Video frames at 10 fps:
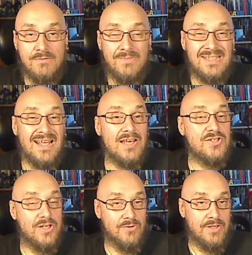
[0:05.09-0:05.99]
It's not a
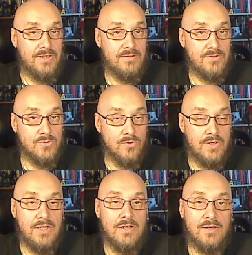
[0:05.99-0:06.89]
cheery
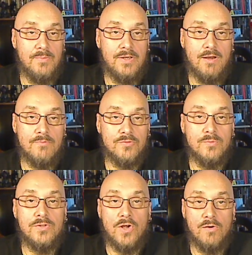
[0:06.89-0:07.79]
story. Um, it comes
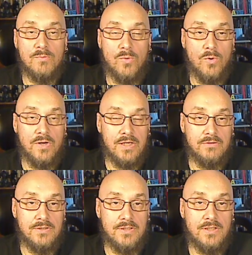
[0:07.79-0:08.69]
from Dartmoor,
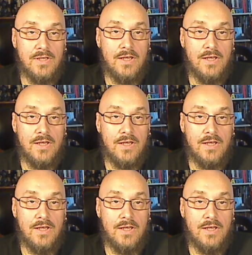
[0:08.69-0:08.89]
England.